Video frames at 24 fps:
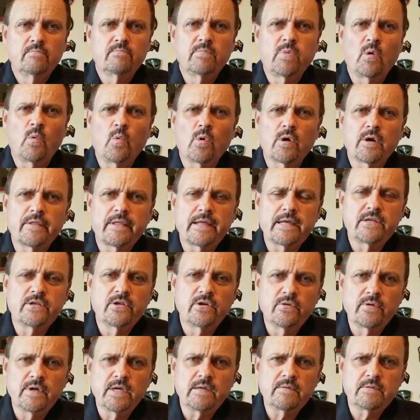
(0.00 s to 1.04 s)
But what are they
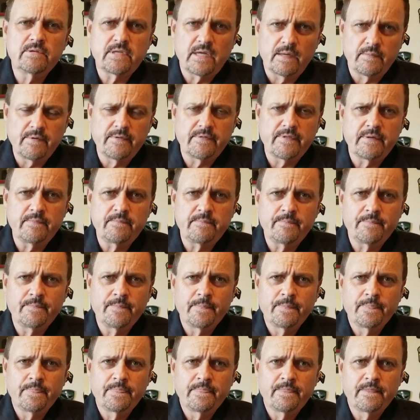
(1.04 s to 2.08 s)
doing, some of them?
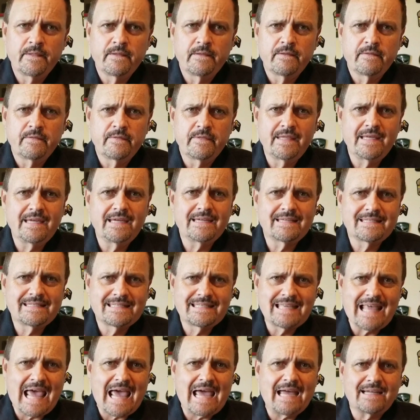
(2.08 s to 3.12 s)
The
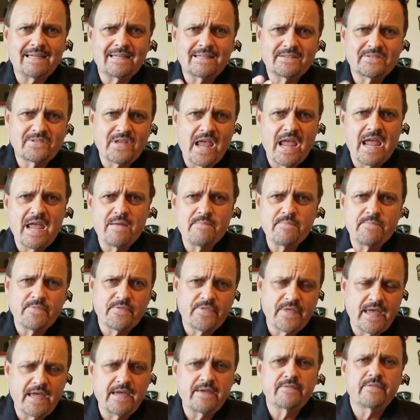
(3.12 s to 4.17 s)
exact same
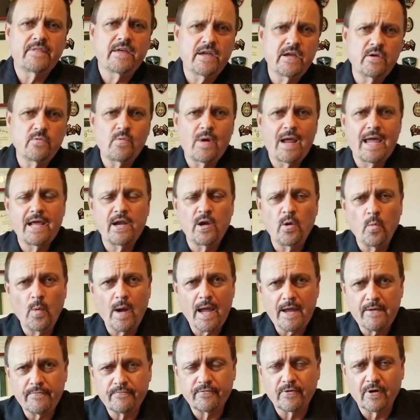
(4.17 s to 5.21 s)
thing they ran
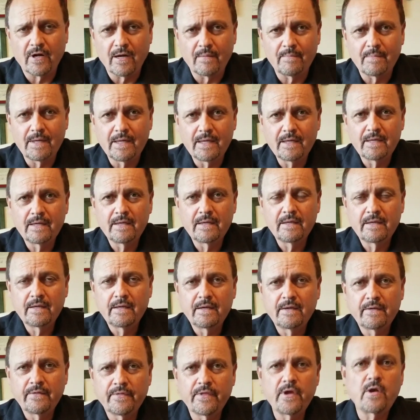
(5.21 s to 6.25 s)
away from.
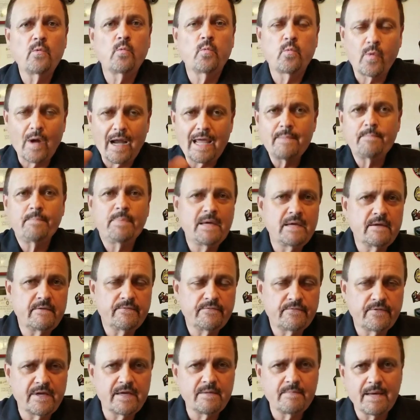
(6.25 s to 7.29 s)
They're raping
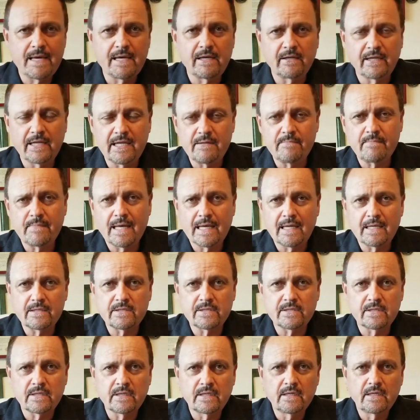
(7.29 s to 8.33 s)
female
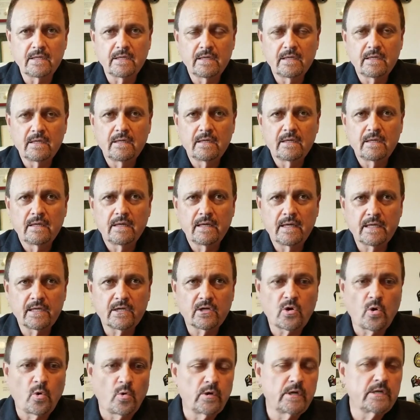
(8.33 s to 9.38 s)
inmates. And
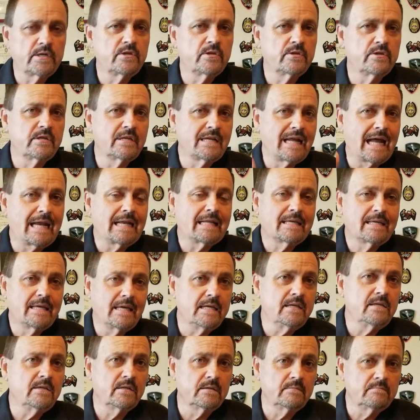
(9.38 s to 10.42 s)
according to the United
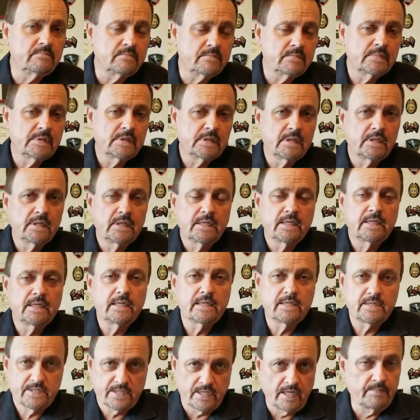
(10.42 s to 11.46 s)
Kingdom,
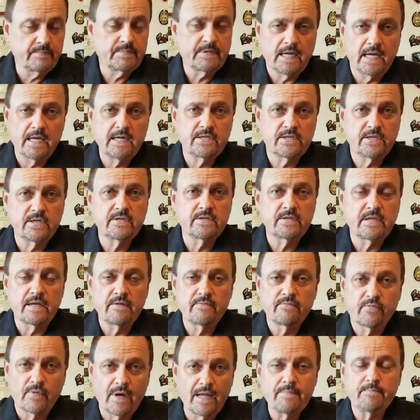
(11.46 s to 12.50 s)
in some cases,
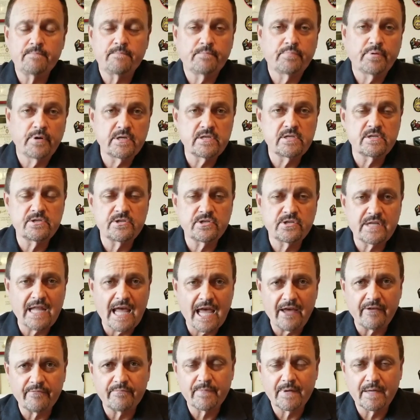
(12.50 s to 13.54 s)
they've raped prison
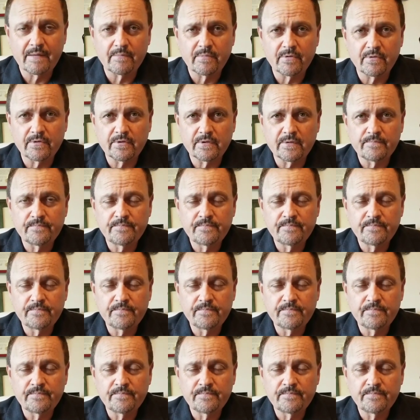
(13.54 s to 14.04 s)
staff members.